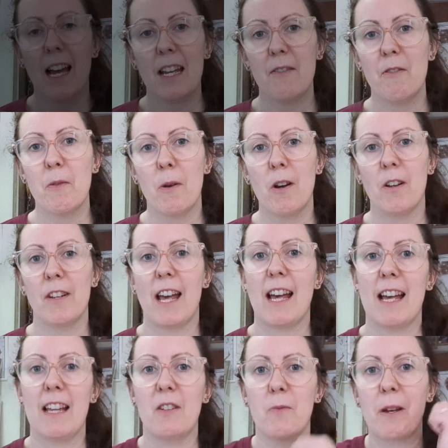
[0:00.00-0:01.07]
Hi everyone
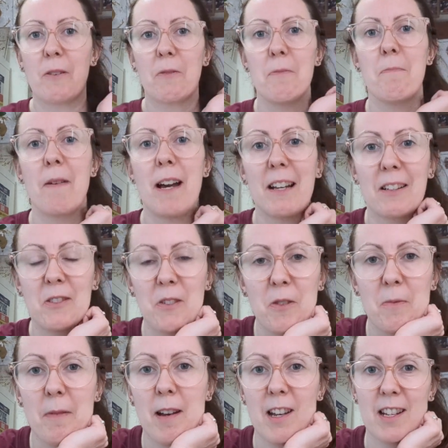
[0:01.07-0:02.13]
and welcome back
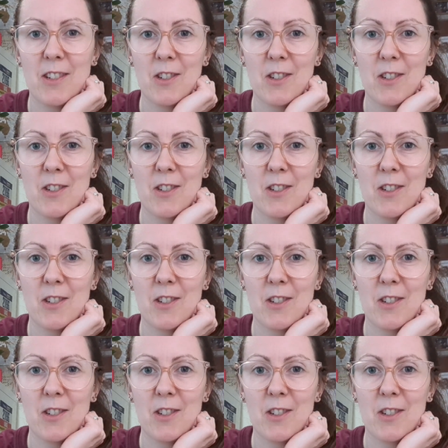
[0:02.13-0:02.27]
to my